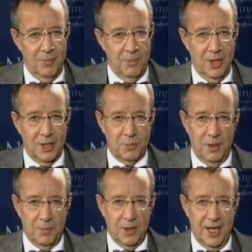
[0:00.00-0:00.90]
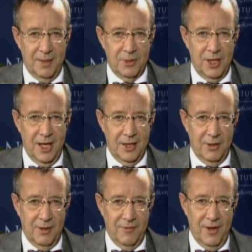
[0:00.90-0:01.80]
because people came
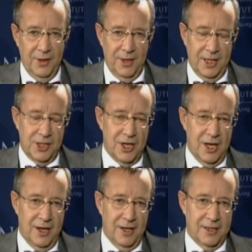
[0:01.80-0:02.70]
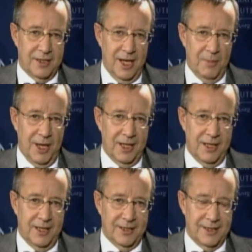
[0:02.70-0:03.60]
together and found they shared the same
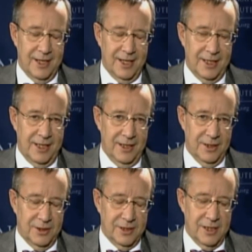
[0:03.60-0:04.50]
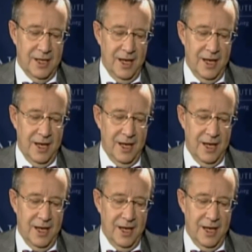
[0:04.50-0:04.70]
ideas and ideals.